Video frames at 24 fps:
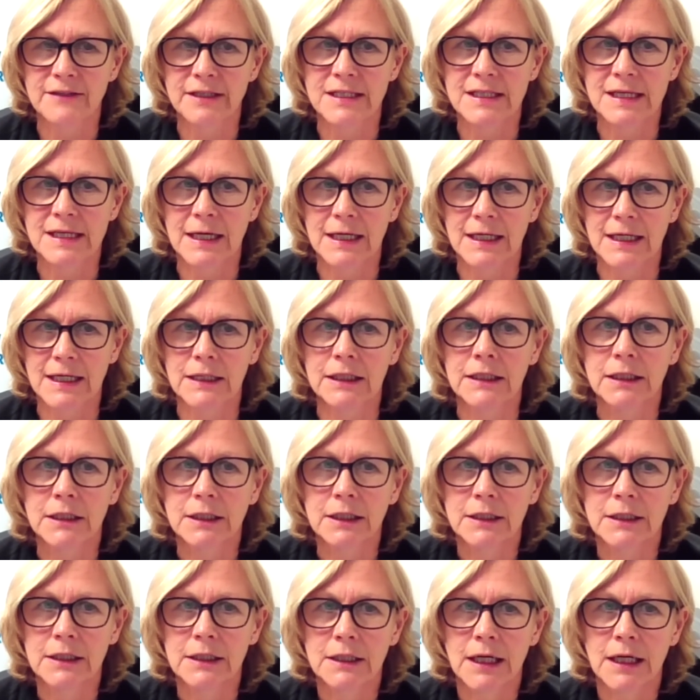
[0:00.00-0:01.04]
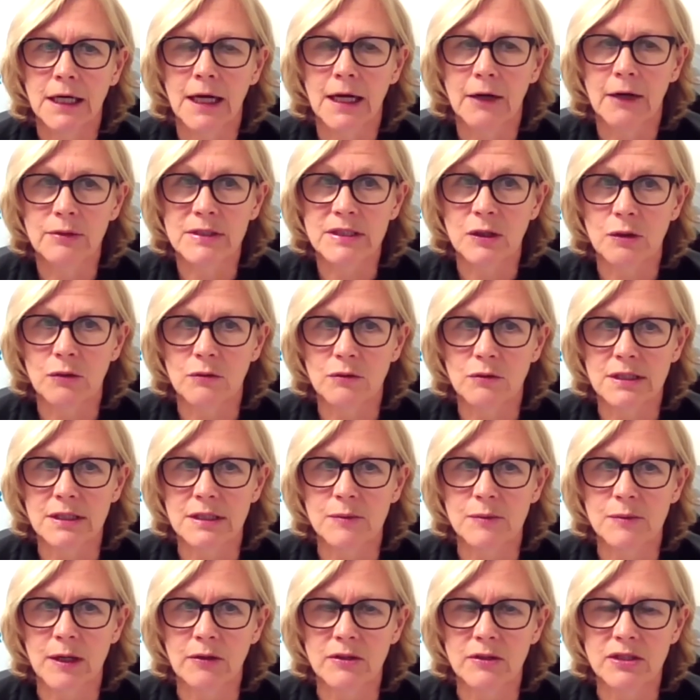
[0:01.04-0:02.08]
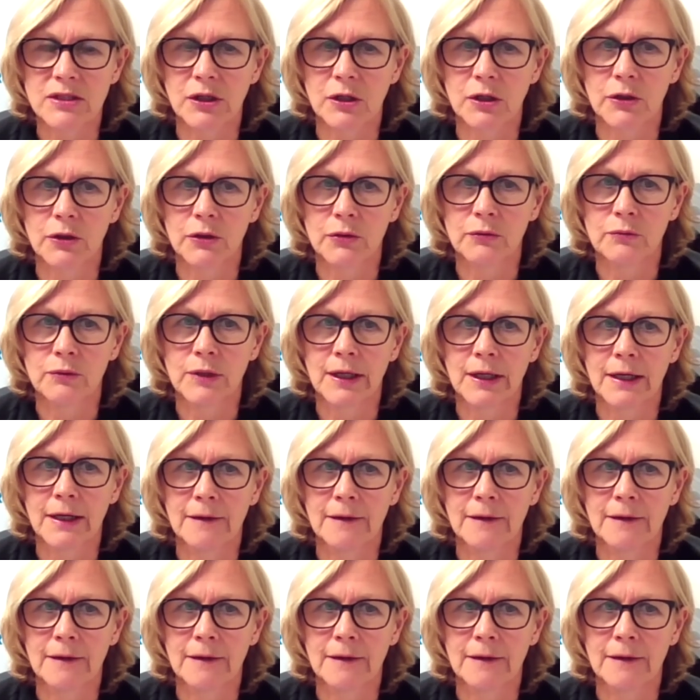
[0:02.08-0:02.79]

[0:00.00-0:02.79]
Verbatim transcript: study results as well. So